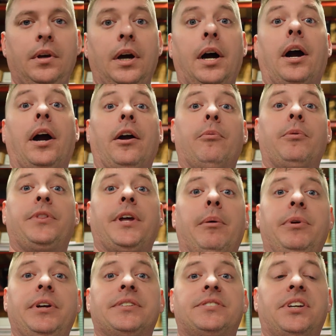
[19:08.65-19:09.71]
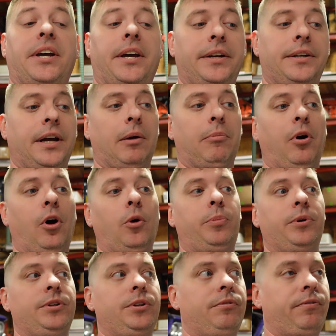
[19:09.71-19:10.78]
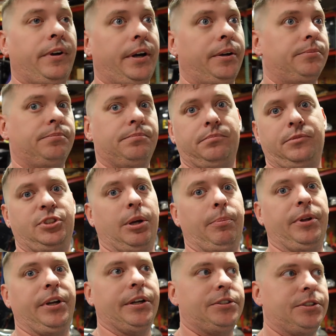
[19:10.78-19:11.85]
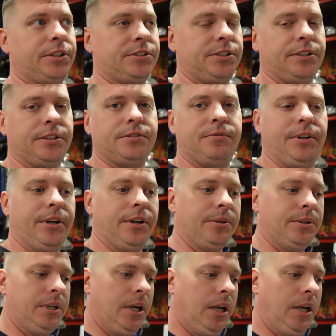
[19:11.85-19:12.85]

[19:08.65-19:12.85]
Alright, with that being said, I'm hoping you found something interesting in this video.